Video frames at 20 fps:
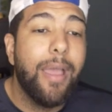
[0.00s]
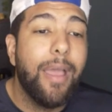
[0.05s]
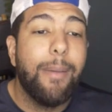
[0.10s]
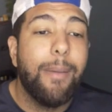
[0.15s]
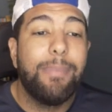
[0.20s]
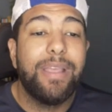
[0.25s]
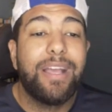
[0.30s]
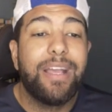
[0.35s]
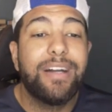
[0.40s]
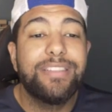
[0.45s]

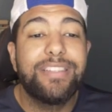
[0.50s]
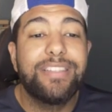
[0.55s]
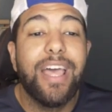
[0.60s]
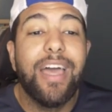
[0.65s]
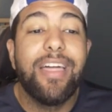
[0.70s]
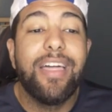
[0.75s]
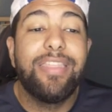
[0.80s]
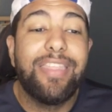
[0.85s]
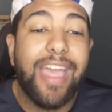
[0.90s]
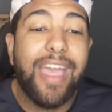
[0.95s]
because
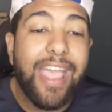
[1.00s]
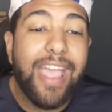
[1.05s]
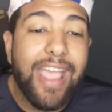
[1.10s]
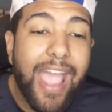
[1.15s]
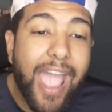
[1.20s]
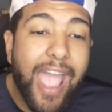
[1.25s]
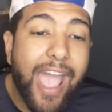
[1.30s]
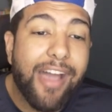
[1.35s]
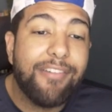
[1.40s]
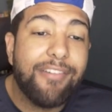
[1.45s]
they
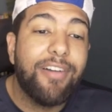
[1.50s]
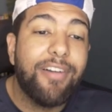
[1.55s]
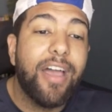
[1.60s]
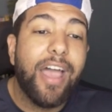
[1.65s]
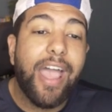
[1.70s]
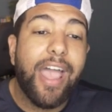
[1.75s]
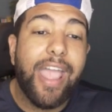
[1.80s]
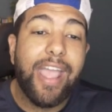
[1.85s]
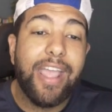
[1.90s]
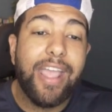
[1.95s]
have
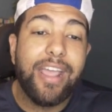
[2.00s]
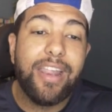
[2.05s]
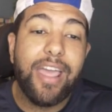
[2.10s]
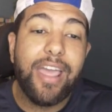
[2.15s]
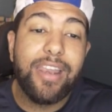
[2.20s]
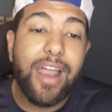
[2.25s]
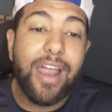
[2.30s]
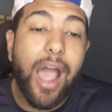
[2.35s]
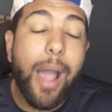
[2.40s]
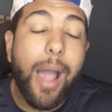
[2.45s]

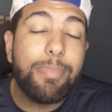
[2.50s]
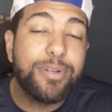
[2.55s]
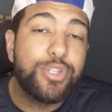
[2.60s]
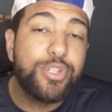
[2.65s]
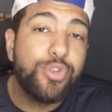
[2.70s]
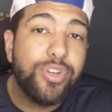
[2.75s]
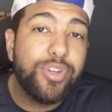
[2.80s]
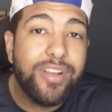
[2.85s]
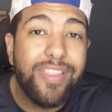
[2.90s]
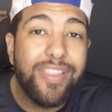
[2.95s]
an
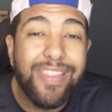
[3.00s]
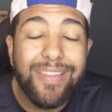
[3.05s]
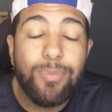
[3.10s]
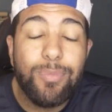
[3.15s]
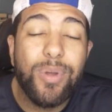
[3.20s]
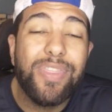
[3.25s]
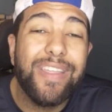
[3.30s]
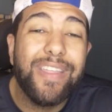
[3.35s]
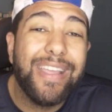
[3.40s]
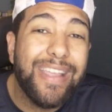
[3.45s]
opportunity
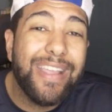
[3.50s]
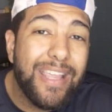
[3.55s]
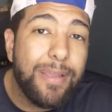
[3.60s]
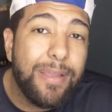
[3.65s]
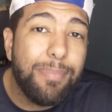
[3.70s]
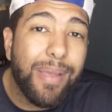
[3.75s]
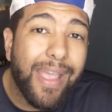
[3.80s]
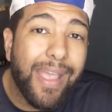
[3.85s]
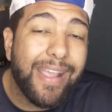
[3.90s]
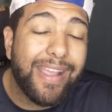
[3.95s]
with the
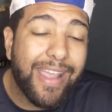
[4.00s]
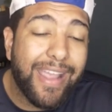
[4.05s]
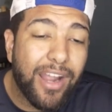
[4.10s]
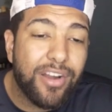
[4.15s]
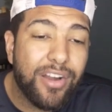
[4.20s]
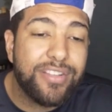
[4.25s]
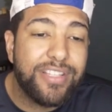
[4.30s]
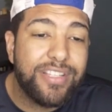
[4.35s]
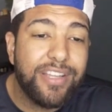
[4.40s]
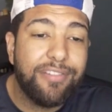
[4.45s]
eBay
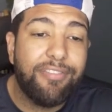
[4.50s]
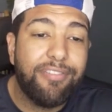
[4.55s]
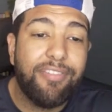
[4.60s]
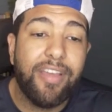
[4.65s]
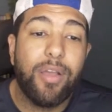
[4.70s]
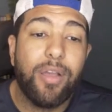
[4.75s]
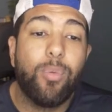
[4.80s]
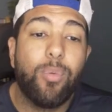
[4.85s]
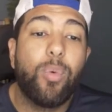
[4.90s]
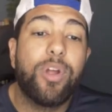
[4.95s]
Guaranteed
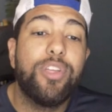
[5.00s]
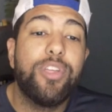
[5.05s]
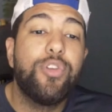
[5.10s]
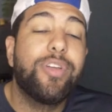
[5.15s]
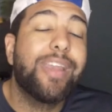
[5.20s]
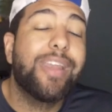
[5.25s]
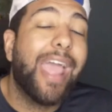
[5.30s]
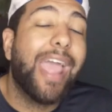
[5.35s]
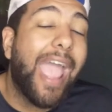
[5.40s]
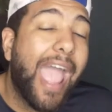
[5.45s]
Fit where you
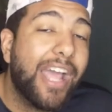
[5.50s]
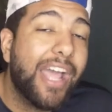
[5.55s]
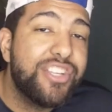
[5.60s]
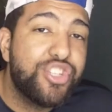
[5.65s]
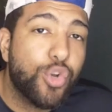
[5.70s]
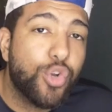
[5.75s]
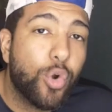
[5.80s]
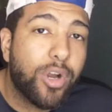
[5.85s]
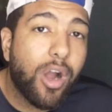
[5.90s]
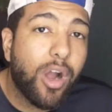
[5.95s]
can add
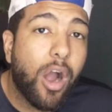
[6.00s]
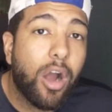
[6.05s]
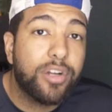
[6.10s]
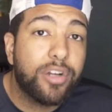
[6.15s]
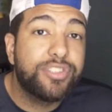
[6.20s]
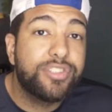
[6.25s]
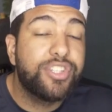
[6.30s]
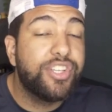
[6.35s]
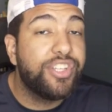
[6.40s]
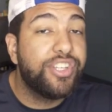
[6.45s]
your car
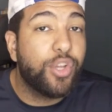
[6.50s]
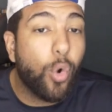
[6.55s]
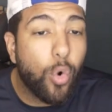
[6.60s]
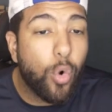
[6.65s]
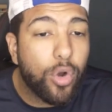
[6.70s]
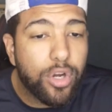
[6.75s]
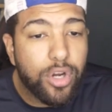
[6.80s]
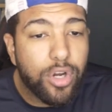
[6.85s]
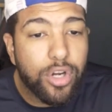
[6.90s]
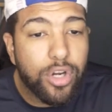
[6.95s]
to
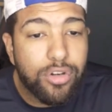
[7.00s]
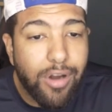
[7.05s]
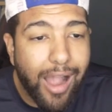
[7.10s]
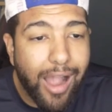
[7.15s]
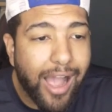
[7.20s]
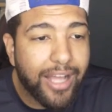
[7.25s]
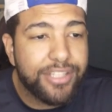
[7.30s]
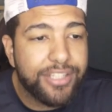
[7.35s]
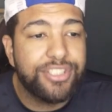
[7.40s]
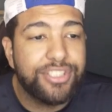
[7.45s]
your
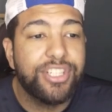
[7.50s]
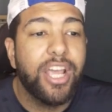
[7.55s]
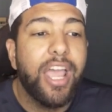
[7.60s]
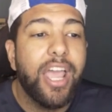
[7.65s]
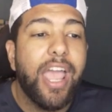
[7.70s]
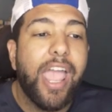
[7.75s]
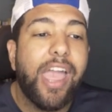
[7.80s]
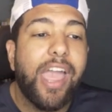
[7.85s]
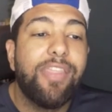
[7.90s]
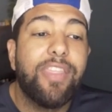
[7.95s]
garage
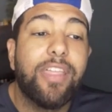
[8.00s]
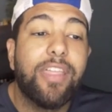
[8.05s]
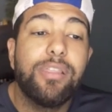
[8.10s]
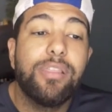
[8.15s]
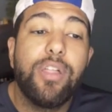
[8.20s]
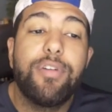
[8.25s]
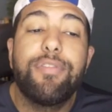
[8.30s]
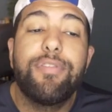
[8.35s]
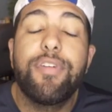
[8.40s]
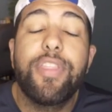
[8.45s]
and then
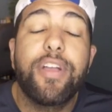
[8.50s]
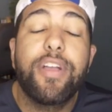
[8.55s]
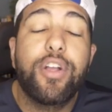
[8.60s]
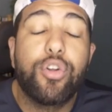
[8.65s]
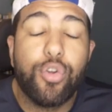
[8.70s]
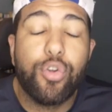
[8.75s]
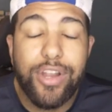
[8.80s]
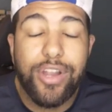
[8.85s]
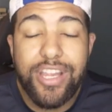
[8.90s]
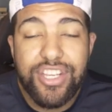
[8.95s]
look for the
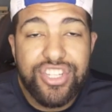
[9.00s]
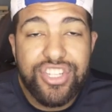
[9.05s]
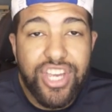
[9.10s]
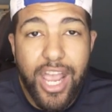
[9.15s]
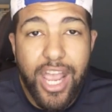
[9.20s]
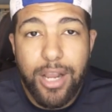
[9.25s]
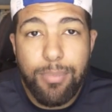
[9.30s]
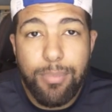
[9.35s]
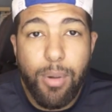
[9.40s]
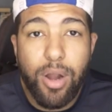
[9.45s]
green
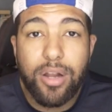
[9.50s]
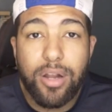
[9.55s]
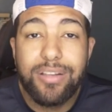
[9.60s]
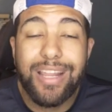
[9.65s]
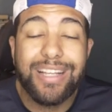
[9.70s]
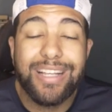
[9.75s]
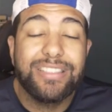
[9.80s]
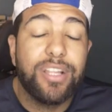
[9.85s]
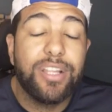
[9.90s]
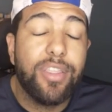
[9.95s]
check mark
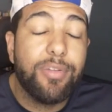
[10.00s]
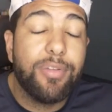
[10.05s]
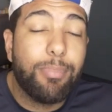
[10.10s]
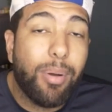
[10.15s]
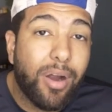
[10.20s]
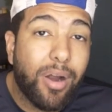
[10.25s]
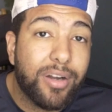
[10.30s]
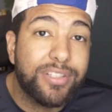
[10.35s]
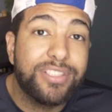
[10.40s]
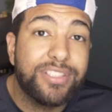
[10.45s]
next to the
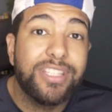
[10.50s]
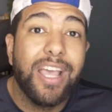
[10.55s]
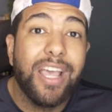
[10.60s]
parts.